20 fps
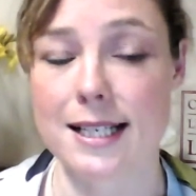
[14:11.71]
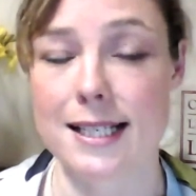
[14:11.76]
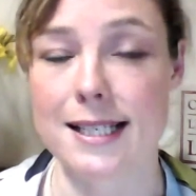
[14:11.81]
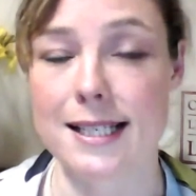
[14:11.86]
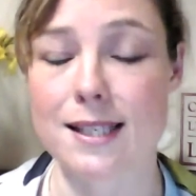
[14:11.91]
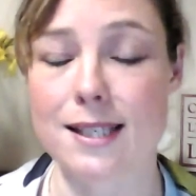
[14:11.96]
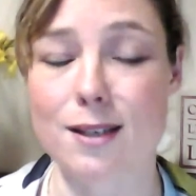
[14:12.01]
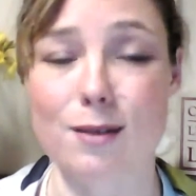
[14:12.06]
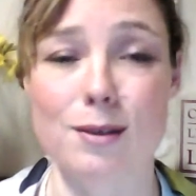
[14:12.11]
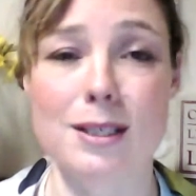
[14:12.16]

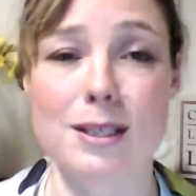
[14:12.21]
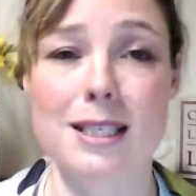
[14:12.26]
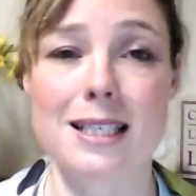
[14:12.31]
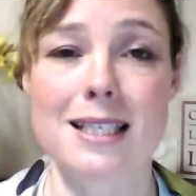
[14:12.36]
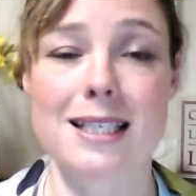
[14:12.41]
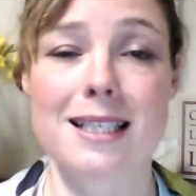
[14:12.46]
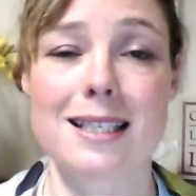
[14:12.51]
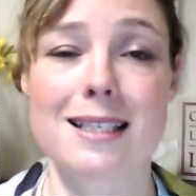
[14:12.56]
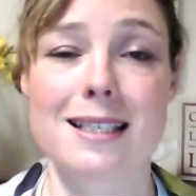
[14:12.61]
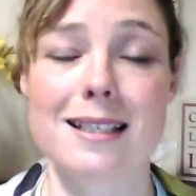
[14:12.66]
So
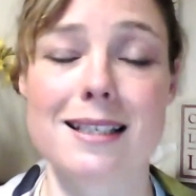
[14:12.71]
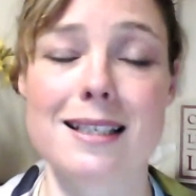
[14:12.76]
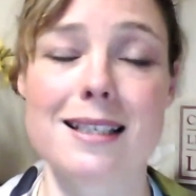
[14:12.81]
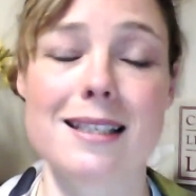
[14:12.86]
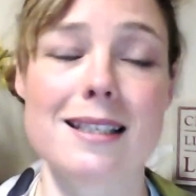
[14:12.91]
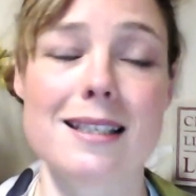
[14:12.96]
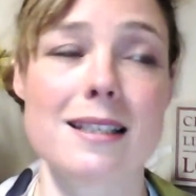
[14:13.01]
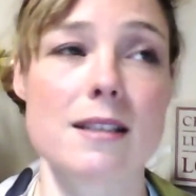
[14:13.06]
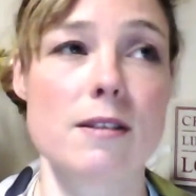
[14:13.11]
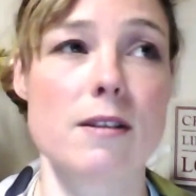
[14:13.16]

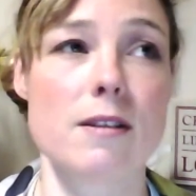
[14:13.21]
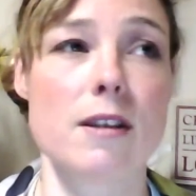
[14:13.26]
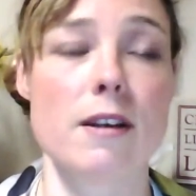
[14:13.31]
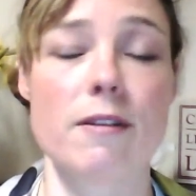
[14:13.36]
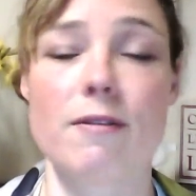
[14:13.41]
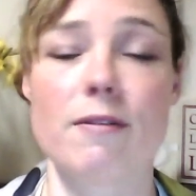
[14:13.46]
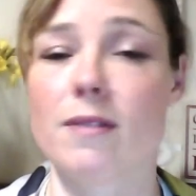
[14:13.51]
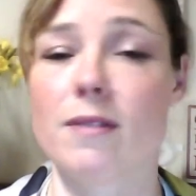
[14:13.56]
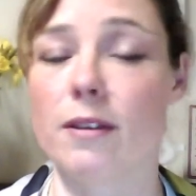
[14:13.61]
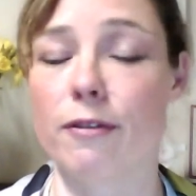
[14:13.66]

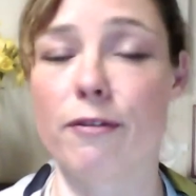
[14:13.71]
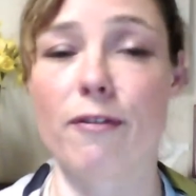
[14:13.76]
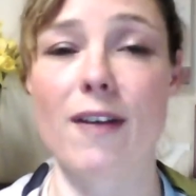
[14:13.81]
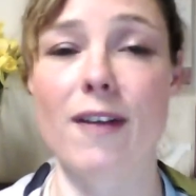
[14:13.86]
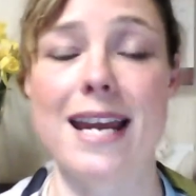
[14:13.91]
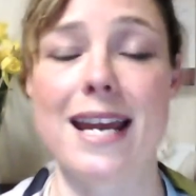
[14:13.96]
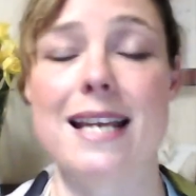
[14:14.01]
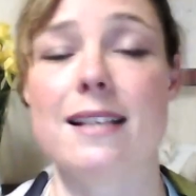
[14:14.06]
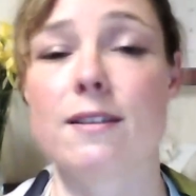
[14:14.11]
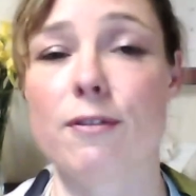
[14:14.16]
the
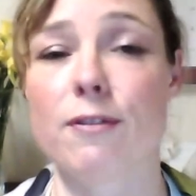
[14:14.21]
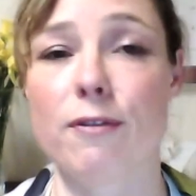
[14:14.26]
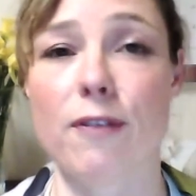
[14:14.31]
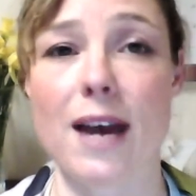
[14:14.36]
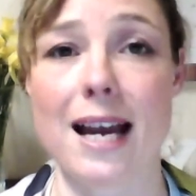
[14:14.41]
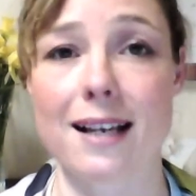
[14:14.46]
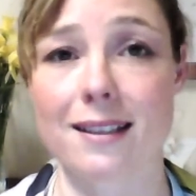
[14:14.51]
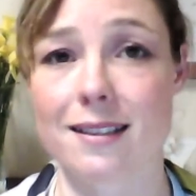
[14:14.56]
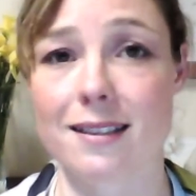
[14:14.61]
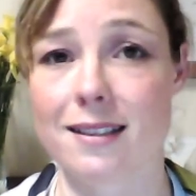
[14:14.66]
phase
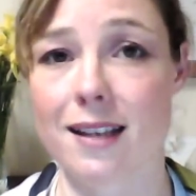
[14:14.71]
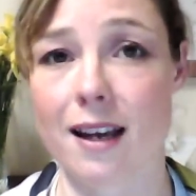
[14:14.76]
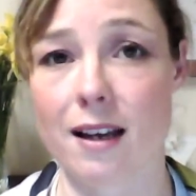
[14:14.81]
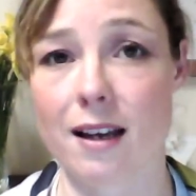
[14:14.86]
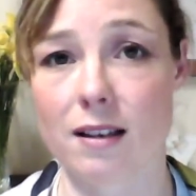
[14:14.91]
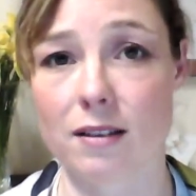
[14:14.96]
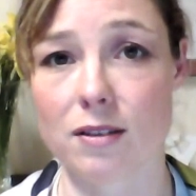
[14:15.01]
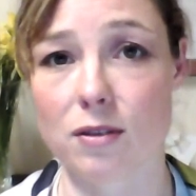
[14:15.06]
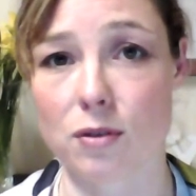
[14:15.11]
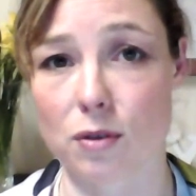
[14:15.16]
facts
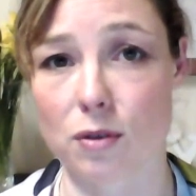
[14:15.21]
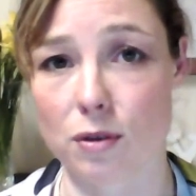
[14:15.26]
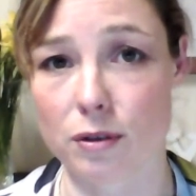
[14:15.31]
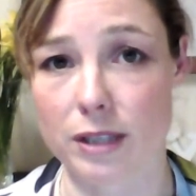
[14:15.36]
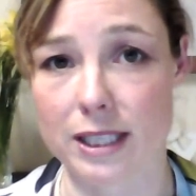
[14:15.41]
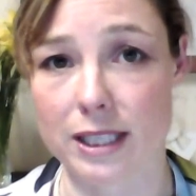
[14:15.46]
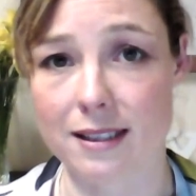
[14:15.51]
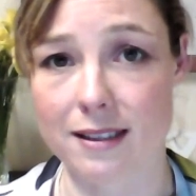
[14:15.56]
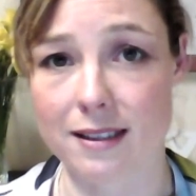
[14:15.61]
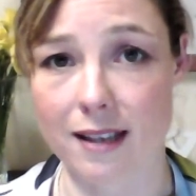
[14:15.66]
tell,
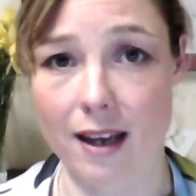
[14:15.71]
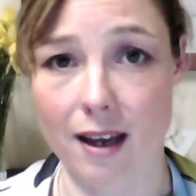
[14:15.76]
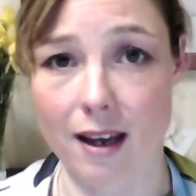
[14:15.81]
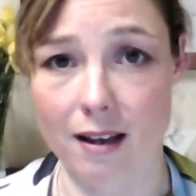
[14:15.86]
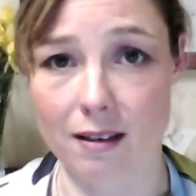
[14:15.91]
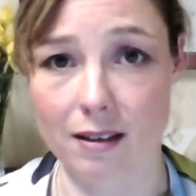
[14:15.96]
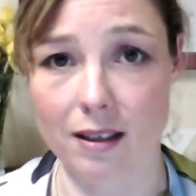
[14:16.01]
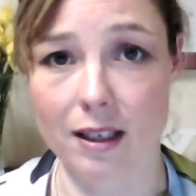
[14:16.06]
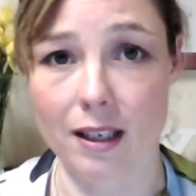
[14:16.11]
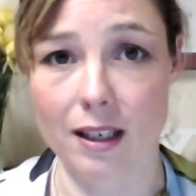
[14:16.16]
stories
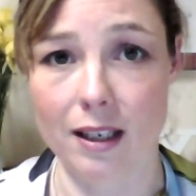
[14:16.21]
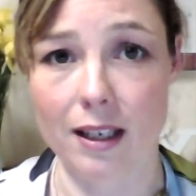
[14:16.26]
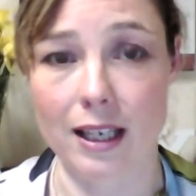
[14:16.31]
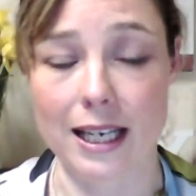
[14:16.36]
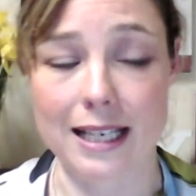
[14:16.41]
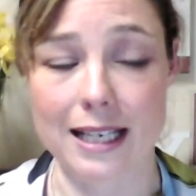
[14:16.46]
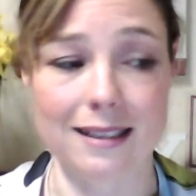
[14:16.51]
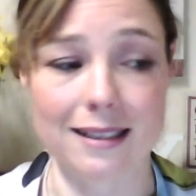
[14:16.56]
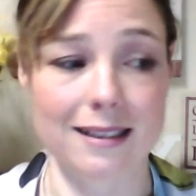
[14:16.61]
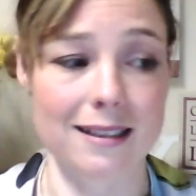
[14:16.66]
sell.
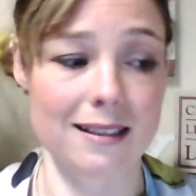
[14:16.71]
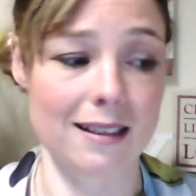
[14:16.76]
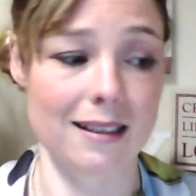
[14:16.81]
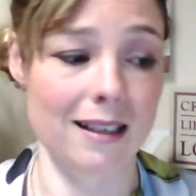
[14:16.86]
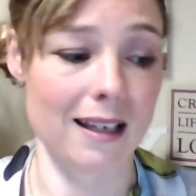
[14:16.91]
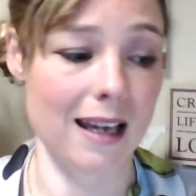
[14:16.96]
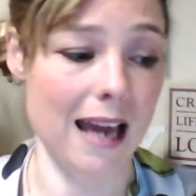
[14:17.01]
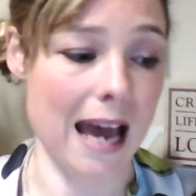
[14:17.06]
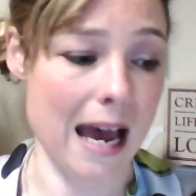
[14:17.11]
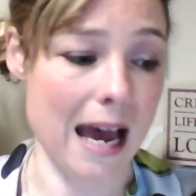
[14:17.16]
It's
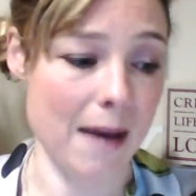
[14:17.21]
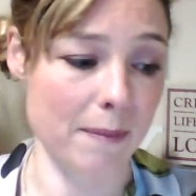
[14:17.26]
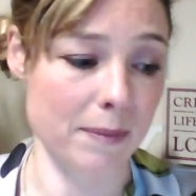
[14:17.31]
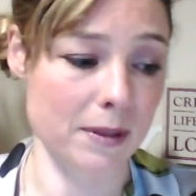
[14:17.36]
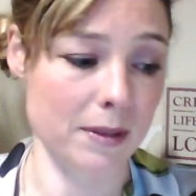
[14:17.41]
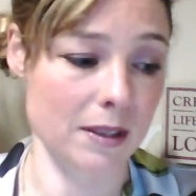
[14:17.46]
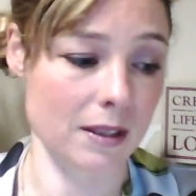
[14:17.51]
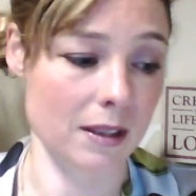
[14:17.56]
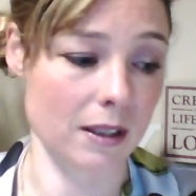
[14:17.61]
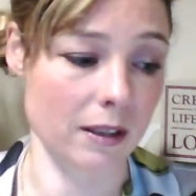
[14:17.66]

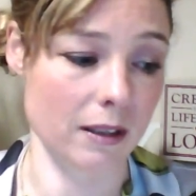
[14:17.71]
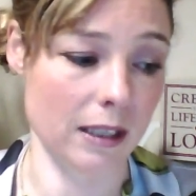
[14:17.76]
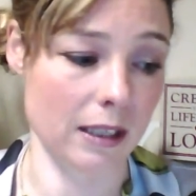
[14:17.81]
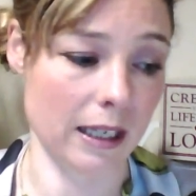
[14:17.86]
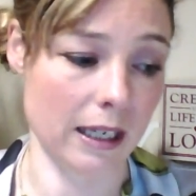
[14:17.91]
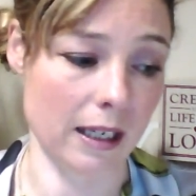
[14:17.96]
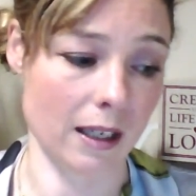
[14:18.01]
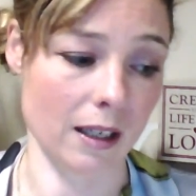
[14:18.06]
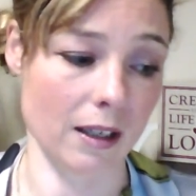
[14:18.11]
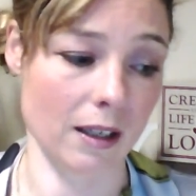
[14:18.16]

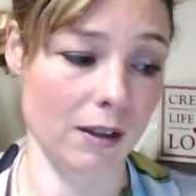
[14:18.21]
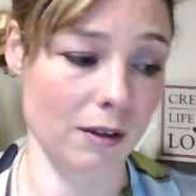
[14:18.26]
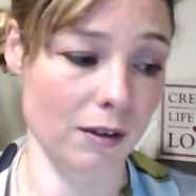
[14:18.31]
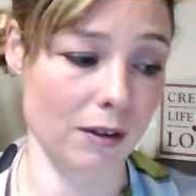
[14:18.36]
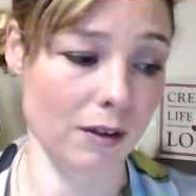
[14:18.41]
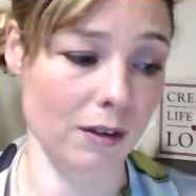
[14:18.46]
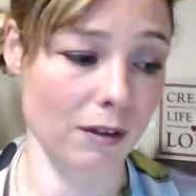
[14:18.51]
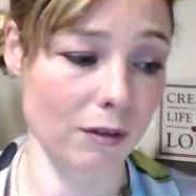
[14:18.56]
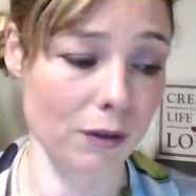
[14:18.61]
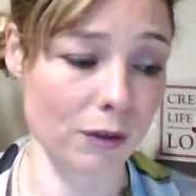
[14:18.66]
absolutely
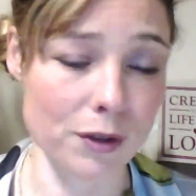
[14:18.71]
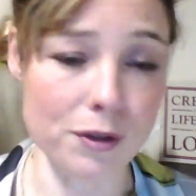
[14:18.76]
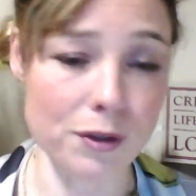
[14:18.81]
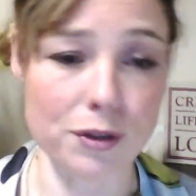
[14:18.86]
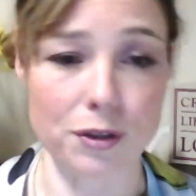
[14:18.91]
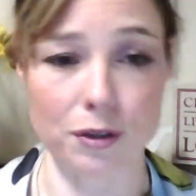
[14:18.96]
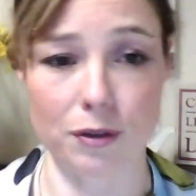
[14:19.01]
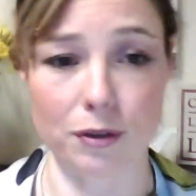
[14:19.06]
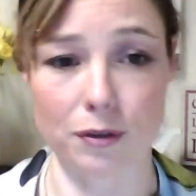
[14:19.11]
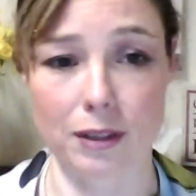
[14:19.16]

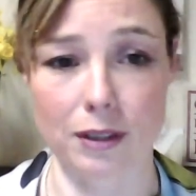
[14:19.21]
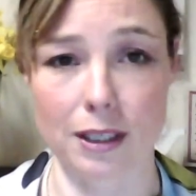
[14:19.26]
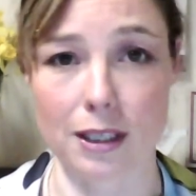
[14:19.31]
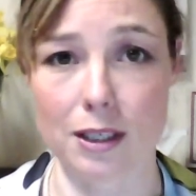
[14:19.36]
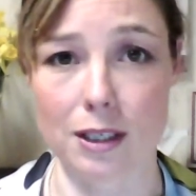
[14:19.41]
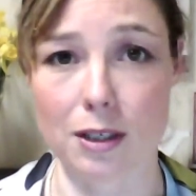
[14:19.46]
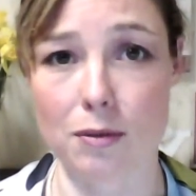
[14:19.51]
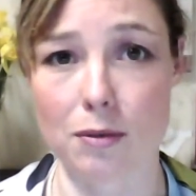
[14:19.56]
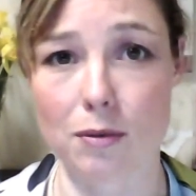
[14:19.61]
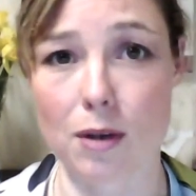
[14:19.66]
crucial that
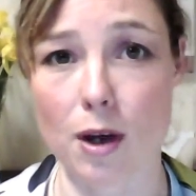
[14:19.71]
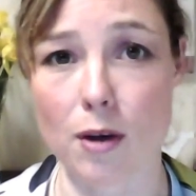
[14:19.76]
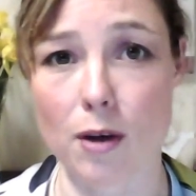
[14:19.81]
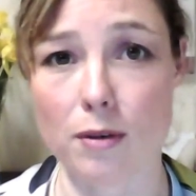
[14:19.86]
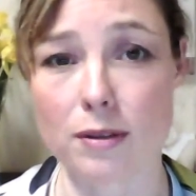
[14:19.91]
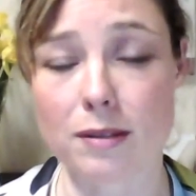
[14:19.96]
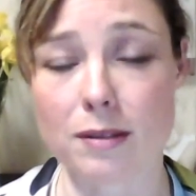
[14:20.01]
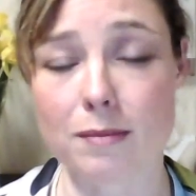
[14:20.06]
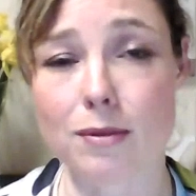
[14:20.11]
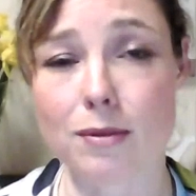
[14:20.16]
you know
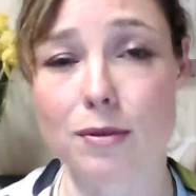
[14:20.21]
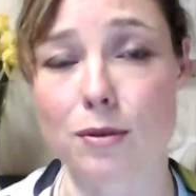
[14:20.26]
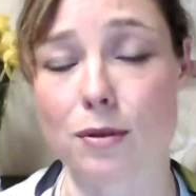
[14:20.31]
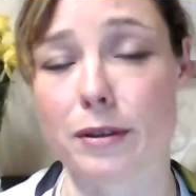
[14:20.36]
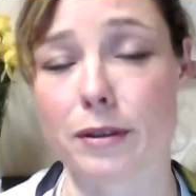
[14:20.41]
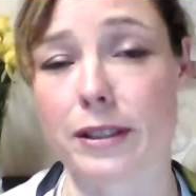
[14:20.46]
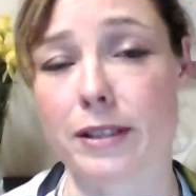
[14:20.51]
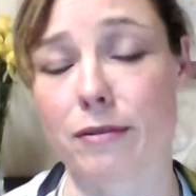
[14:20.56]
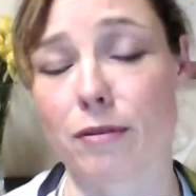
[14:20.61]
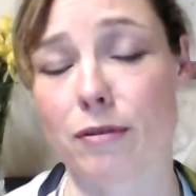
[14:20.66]
some
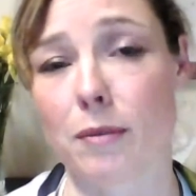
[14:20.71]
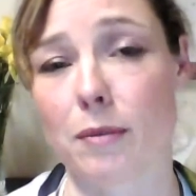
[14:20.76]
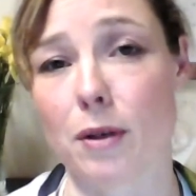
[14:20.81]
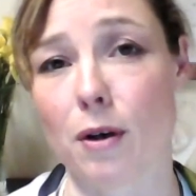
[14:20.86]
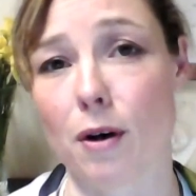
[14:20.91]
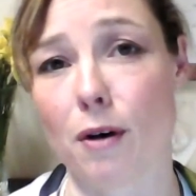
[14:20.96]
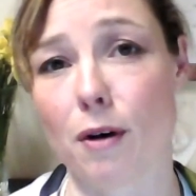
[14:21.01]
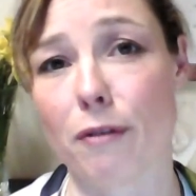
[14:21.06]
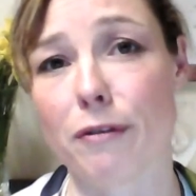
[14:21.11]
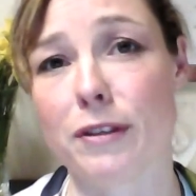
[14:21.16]
stories from
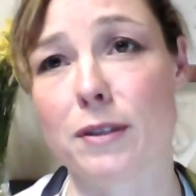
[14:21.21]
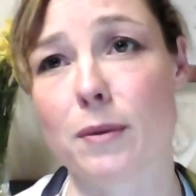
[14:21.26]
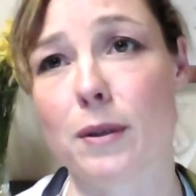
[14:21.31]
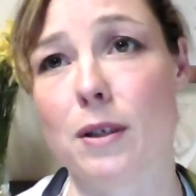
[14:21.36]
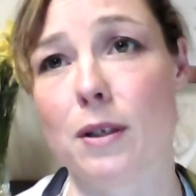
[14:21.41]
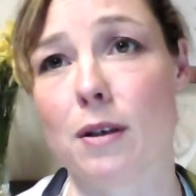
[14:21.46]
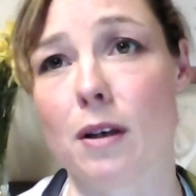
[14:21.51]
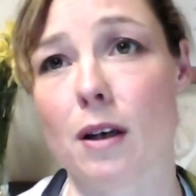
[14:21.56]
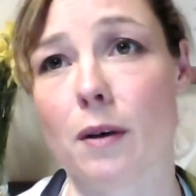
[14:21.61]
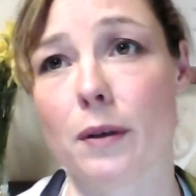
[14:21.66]
your office when
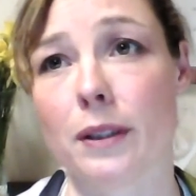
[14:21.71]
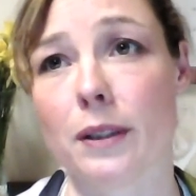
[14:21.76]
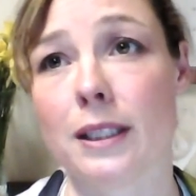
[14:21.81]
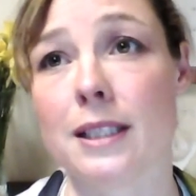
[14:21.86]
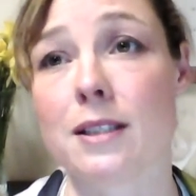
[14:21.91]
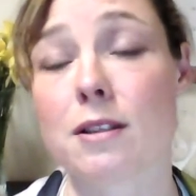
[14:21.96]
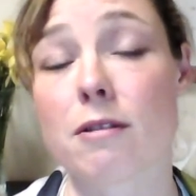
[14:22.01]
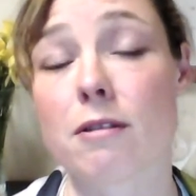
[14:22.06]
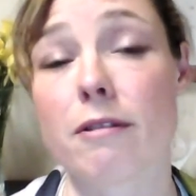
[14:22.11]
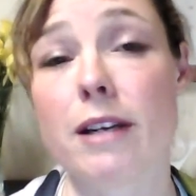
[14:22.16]
you go on
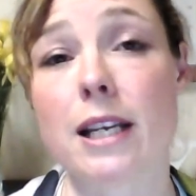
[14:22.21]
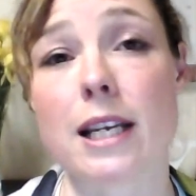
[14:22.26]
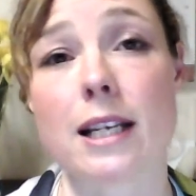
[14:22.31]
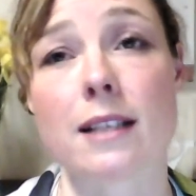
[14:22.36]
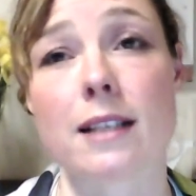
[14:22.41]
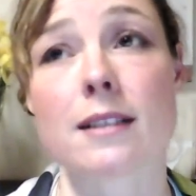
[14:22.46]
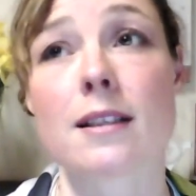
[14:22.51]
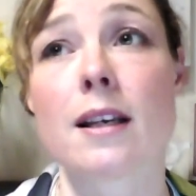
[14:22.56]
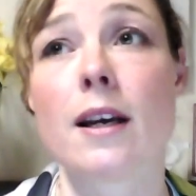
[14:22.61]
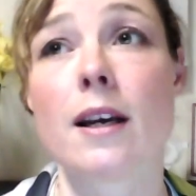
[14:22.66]
these
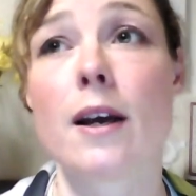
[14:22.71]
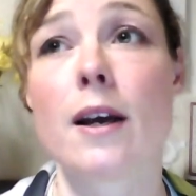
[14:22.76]
screenings.